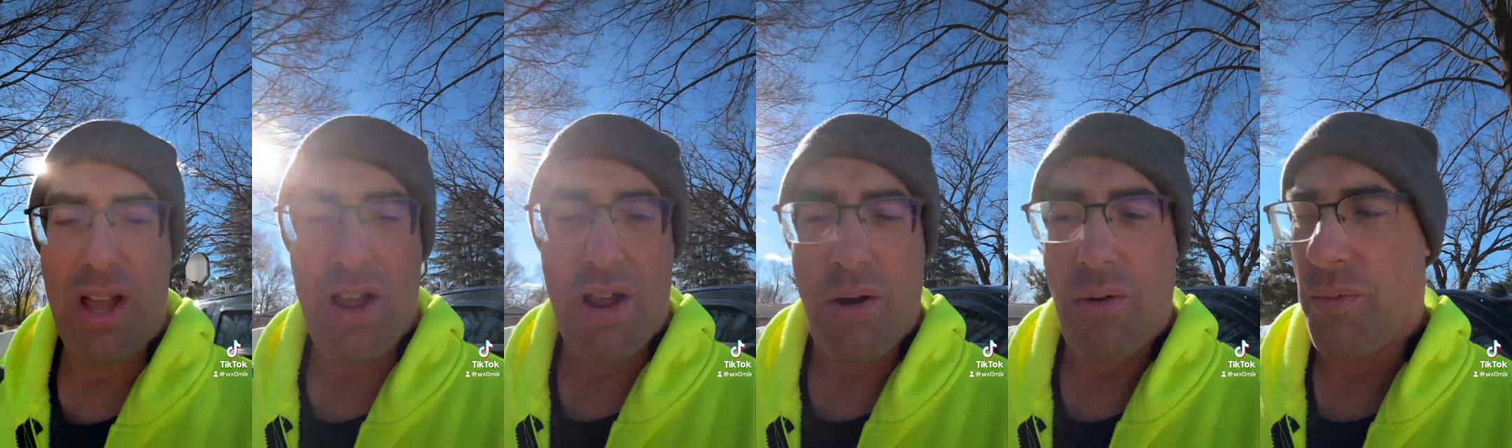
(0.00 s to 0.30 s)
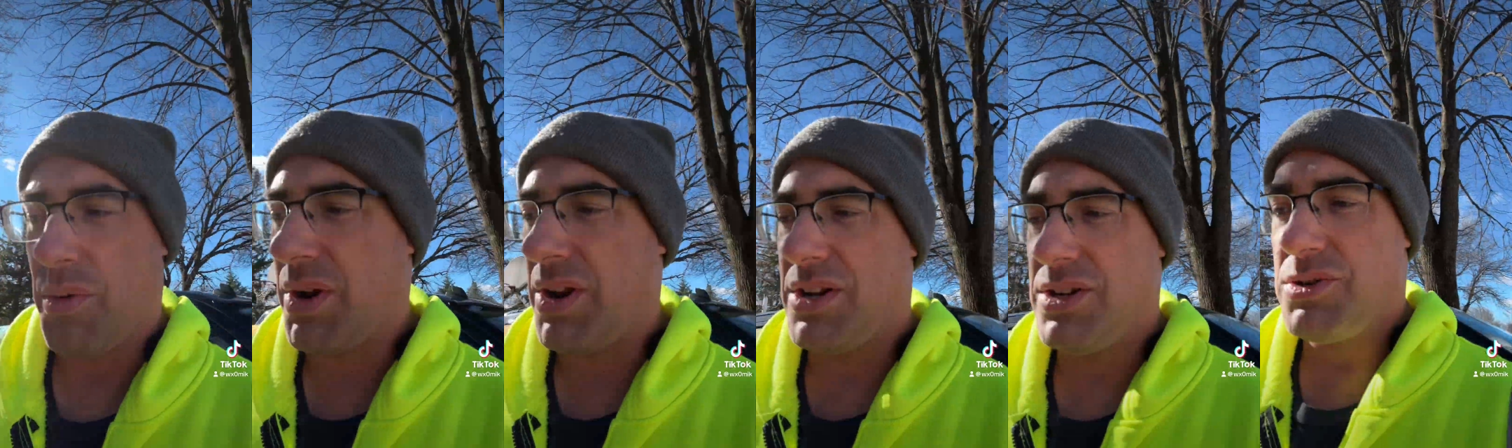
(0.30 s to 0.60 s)

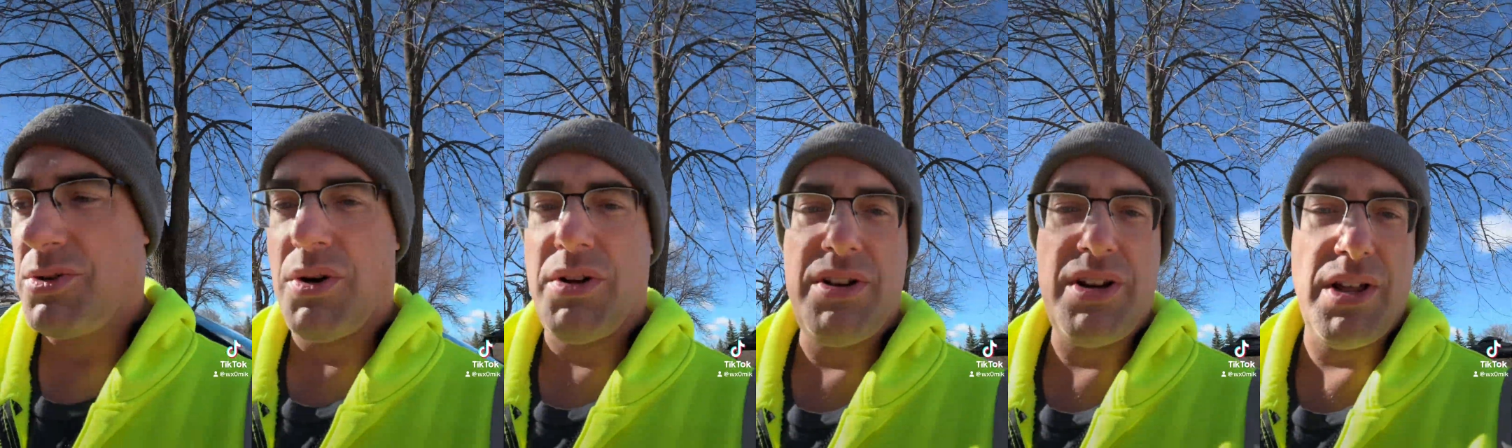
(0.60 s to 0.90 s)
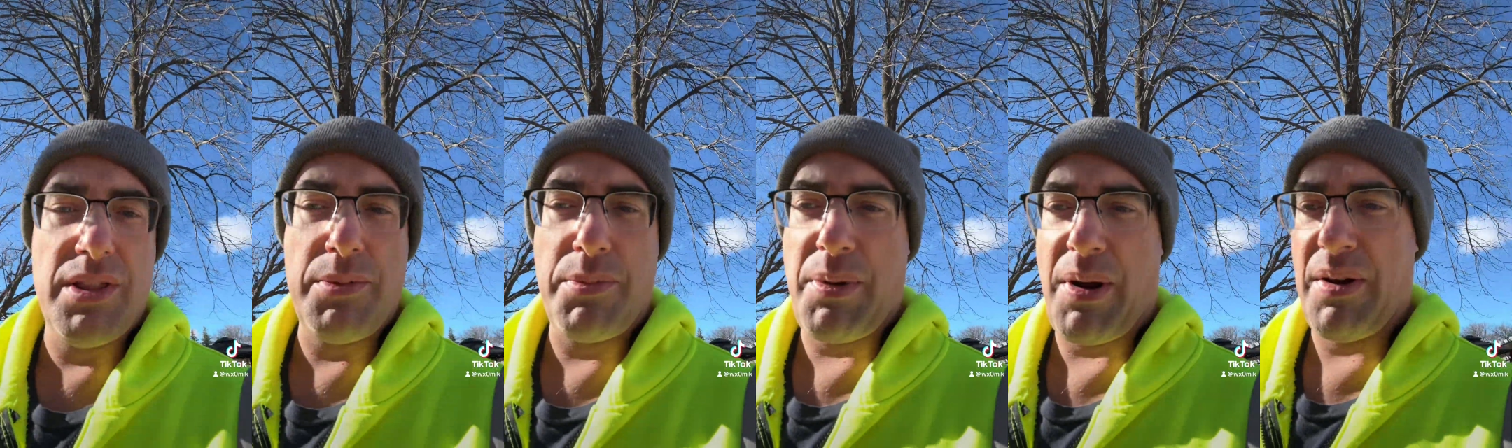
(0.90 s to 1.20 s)
we're gonna do
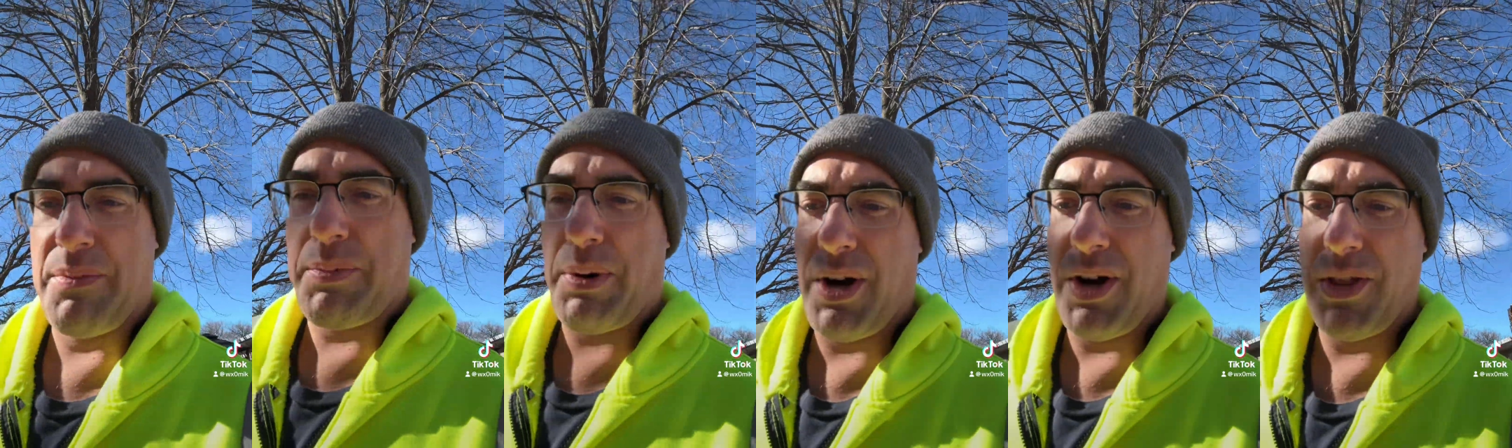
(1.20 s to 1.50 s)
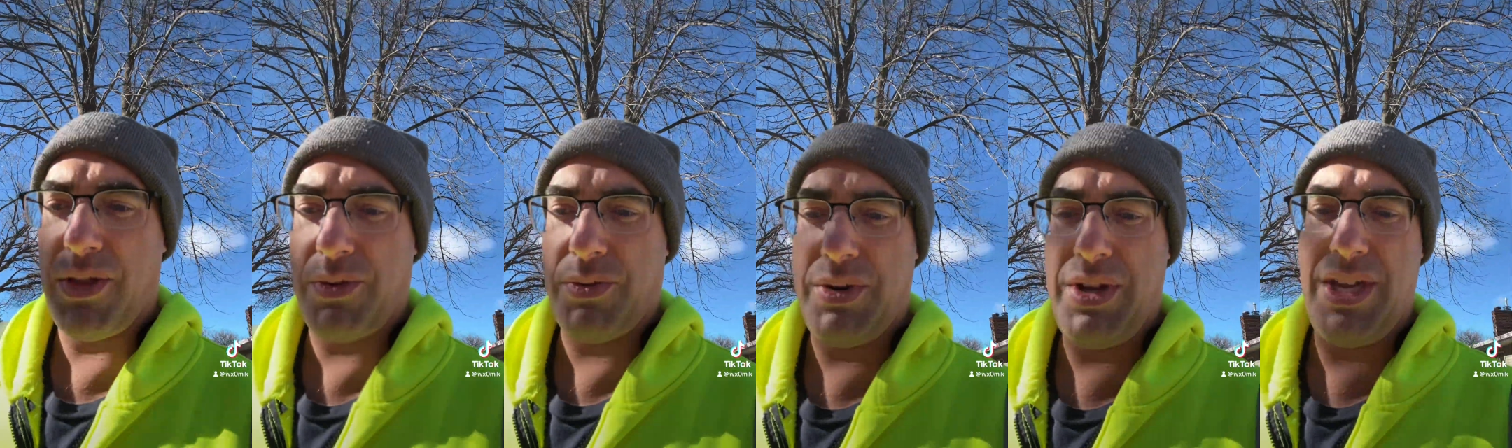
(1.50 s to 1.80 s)
another part
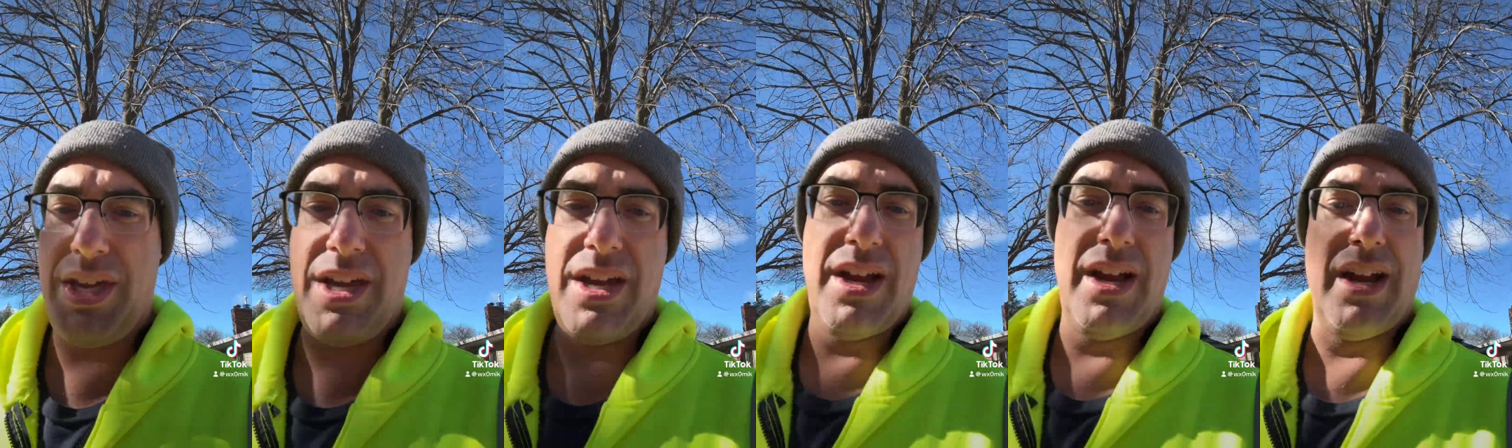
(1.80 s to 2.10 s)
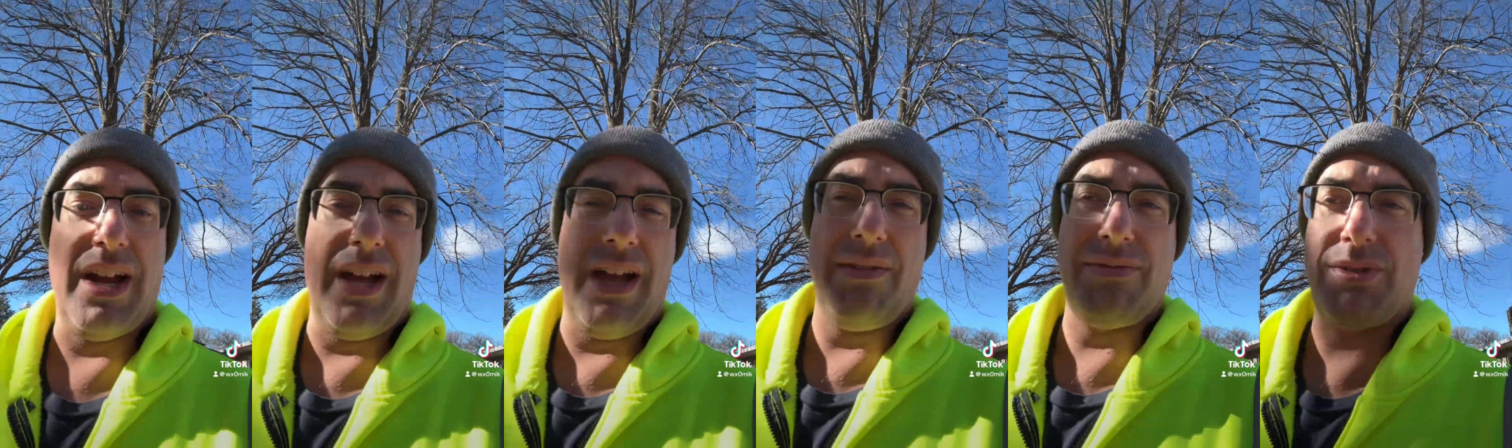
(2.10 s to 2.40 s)
3
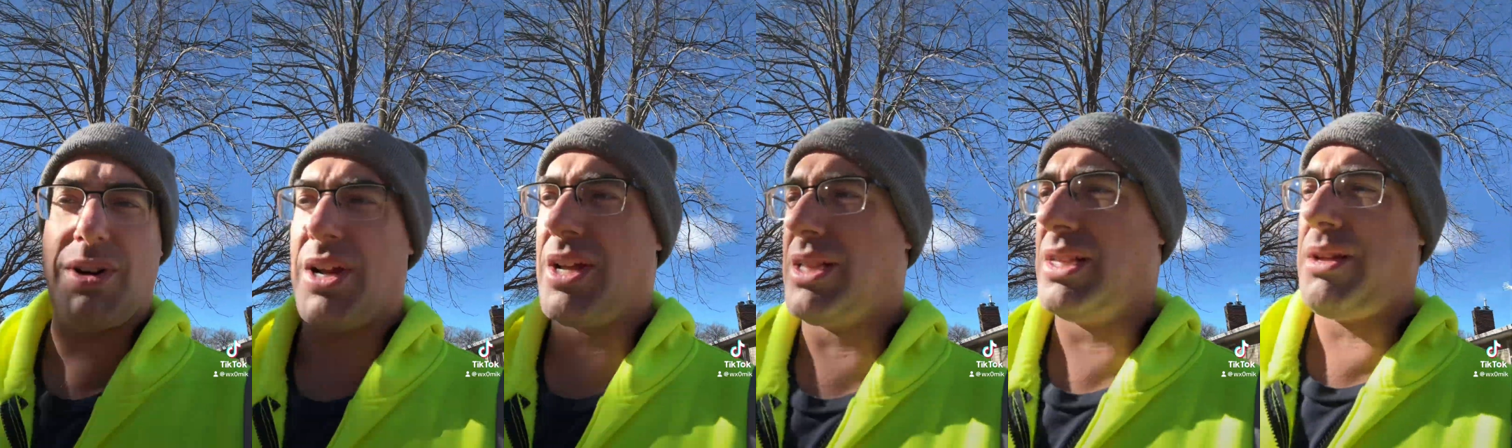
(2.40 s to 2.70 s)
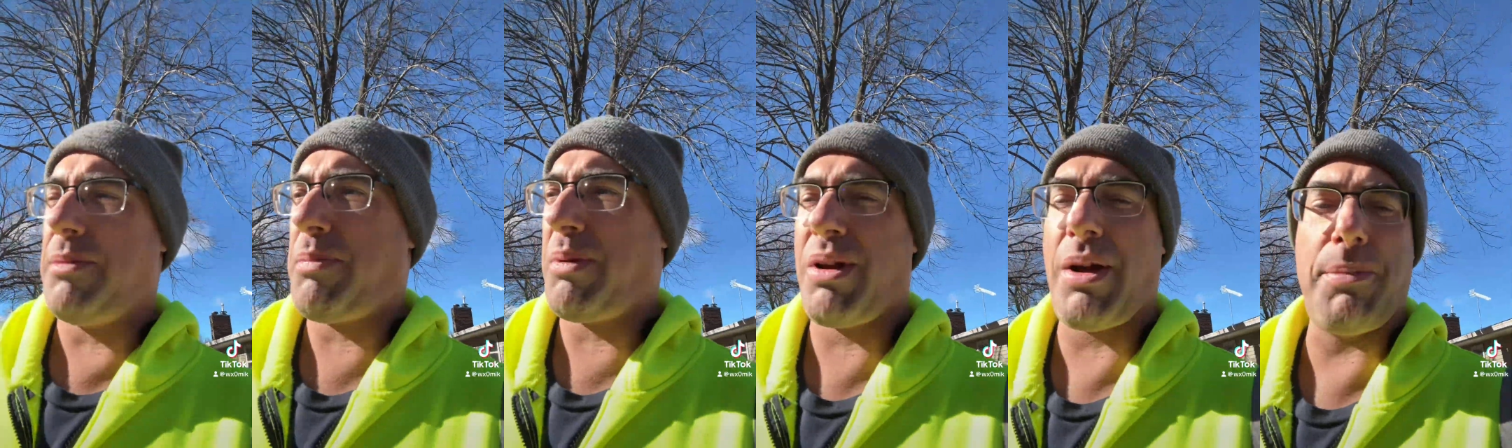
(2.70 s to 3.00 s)
after I clean
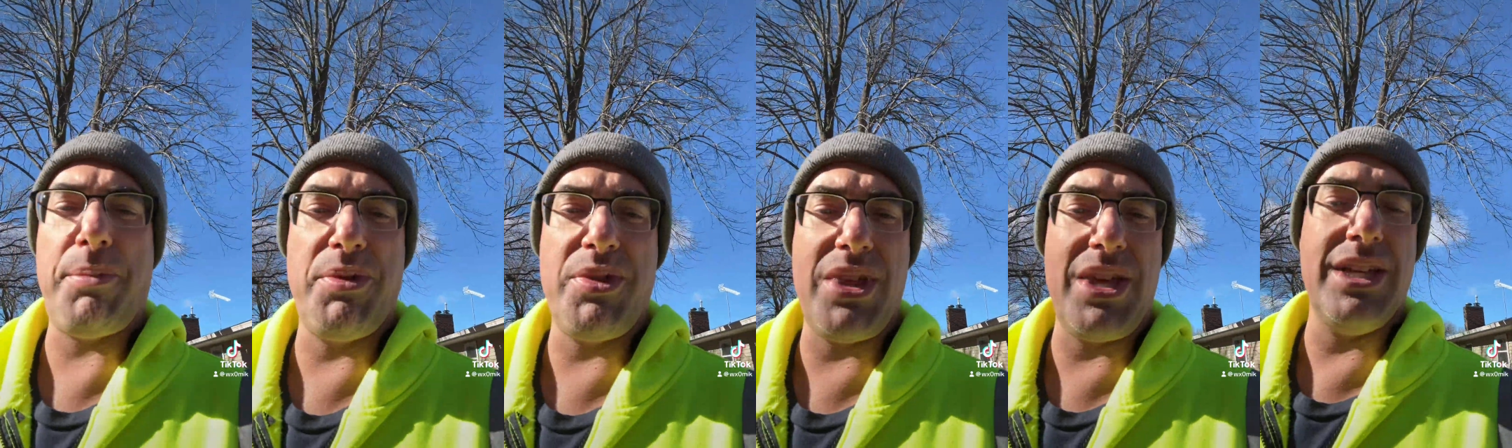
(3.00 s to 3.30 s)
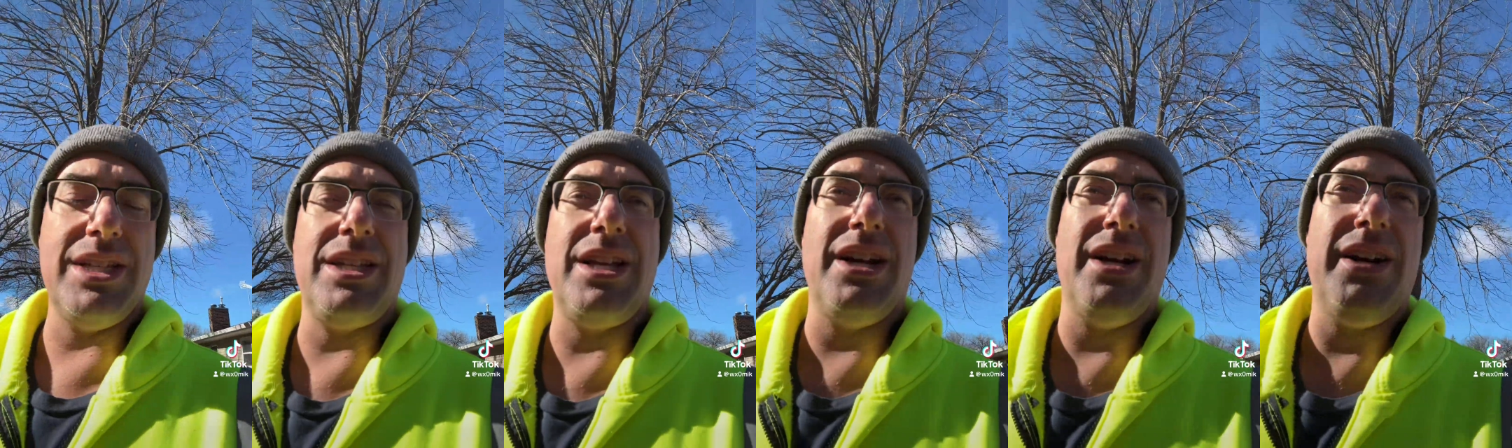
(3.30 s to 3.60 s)
up a couple
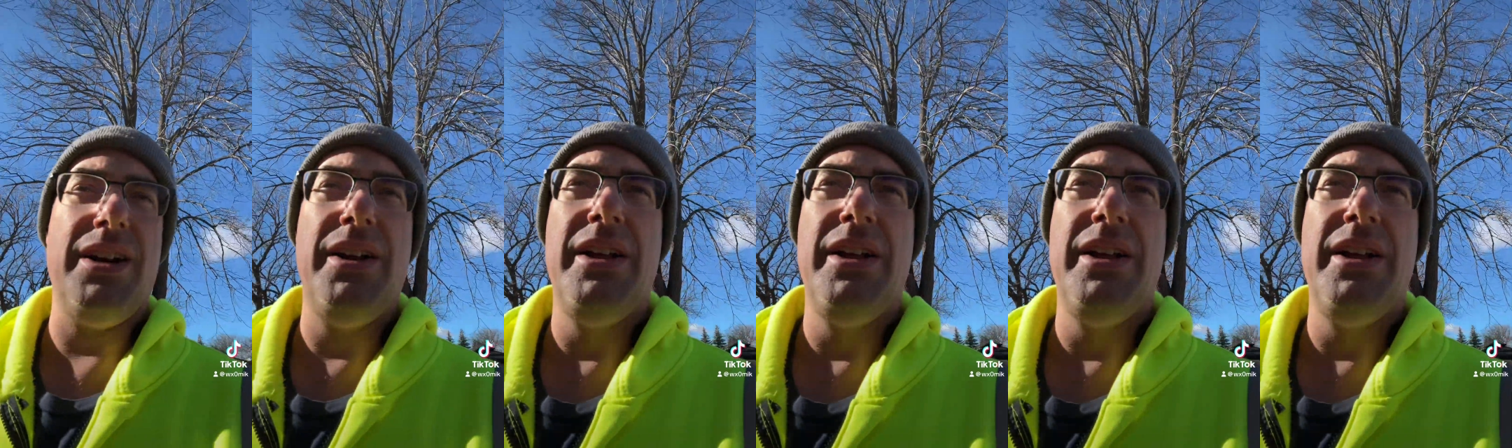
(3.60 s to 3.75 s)
things here,